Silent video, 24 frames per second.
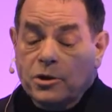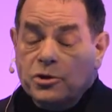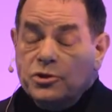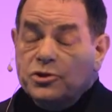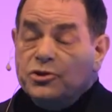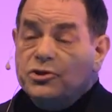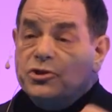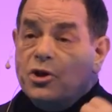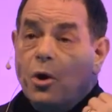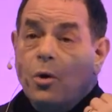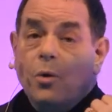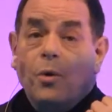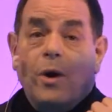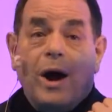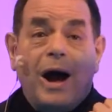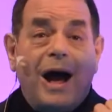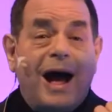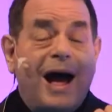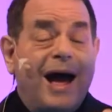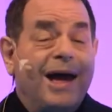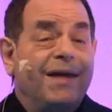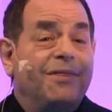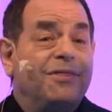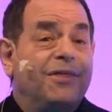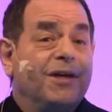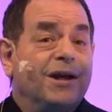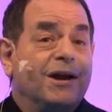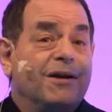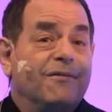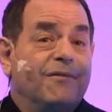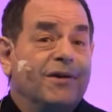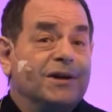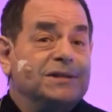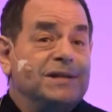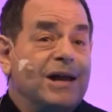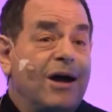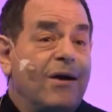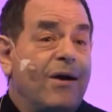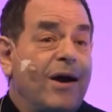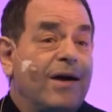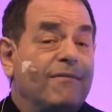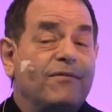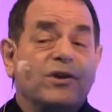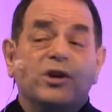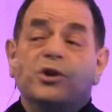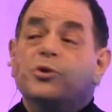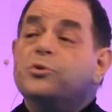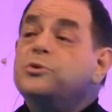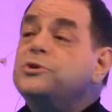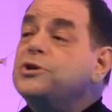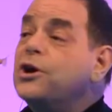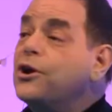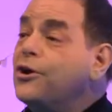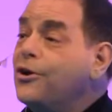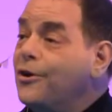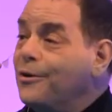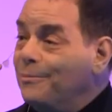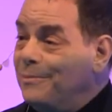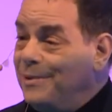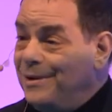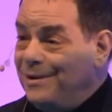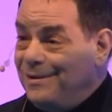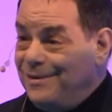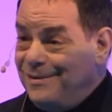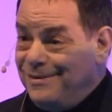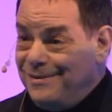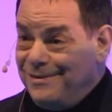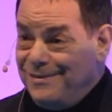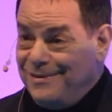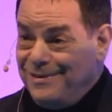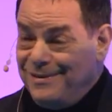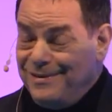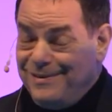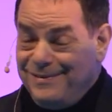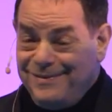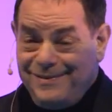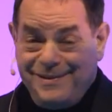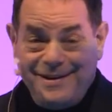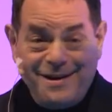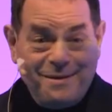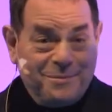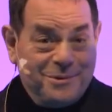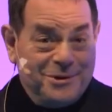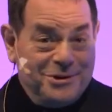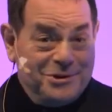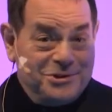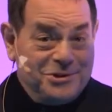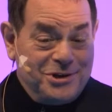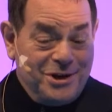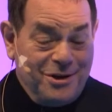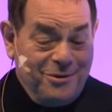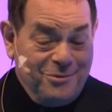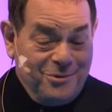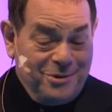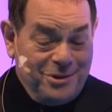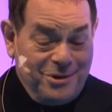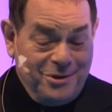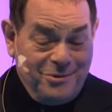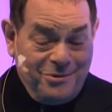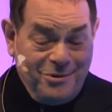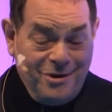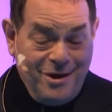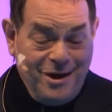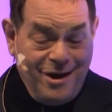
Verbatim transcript: So I think of us now, I have a new term that I'm going to share with you.